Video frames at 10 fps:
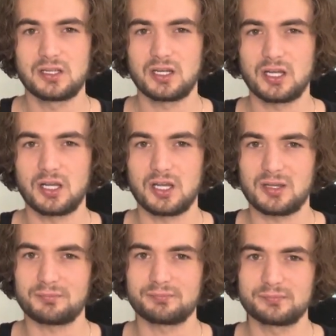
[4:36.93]

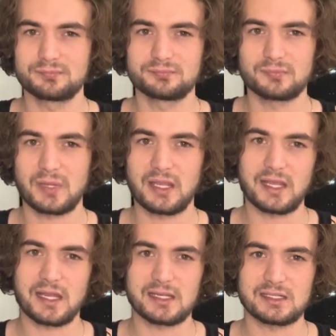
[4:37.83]

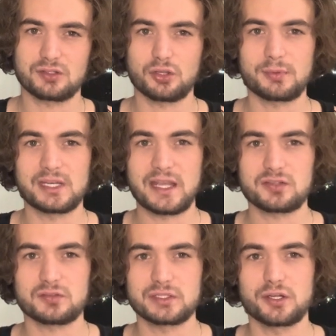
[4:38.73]
And it took me an
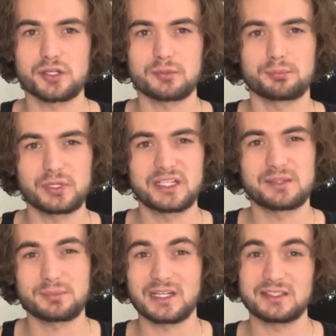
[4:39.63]
extra year to complete
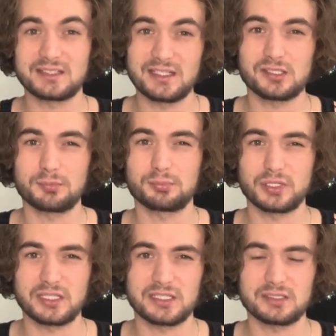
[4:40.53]
it, but I did
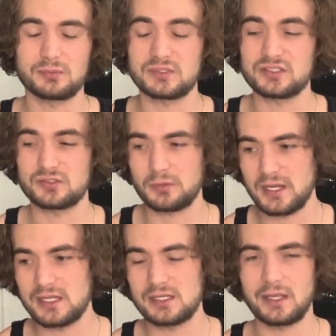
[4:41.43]
complete it, which is great.